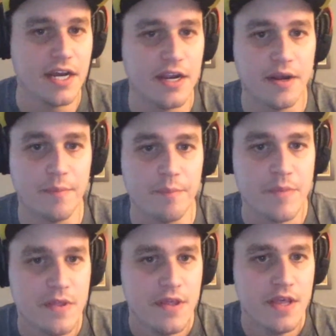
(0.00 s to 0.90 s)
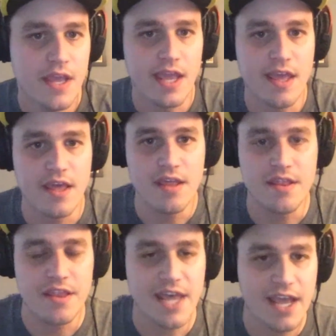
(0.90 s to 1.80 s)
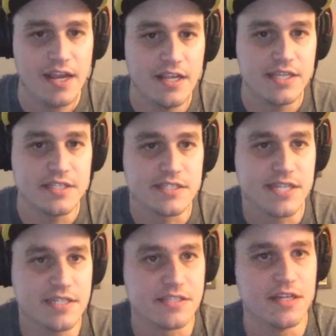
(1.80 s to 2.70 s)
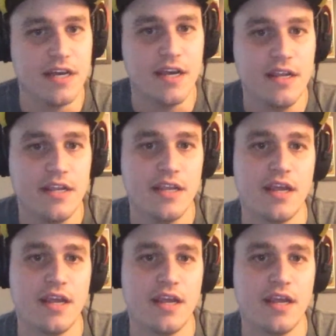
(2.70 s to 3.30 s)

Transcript: And that is Tesla.